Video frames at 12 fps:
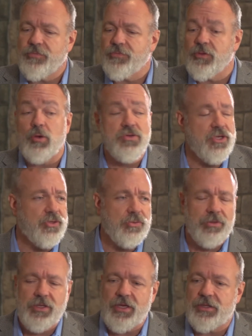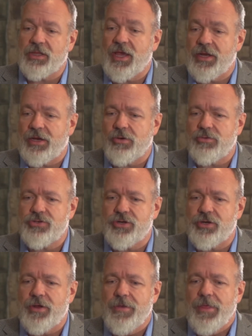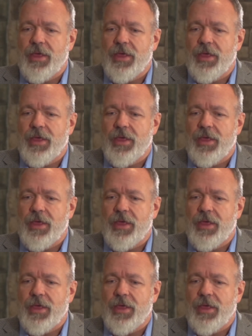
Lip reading: flows into the Atlantic Ocean.